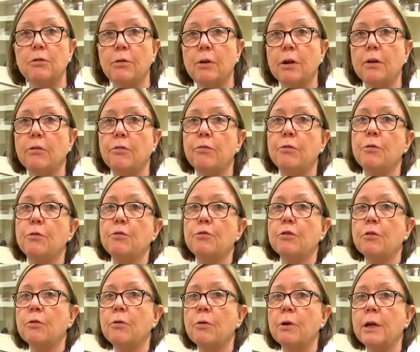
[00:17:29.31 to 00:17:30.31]

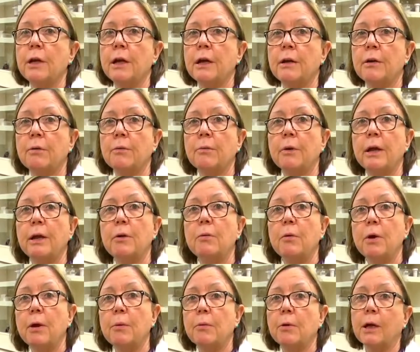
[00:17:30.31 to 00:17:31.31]
transfusion going on her right
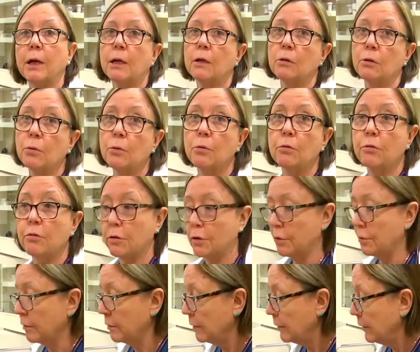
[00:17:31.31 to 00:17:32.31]
away, we're going to lose
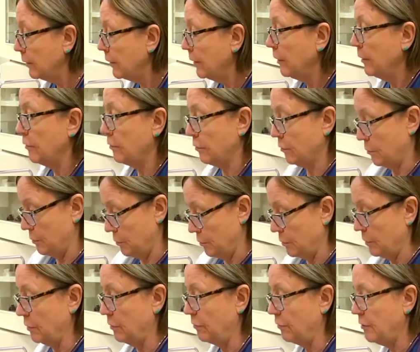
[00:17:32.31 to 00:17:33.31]
her. So, you
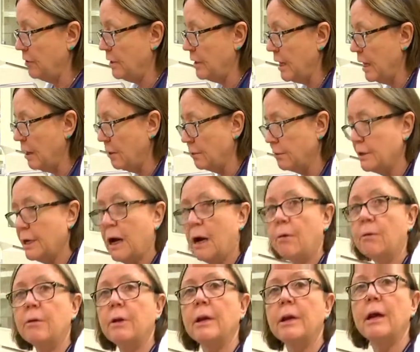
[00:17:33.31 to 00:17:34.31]
can see how
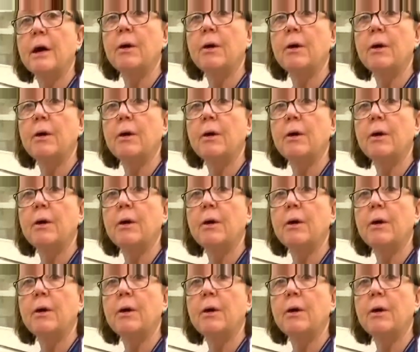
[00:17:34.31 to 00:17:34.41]
down and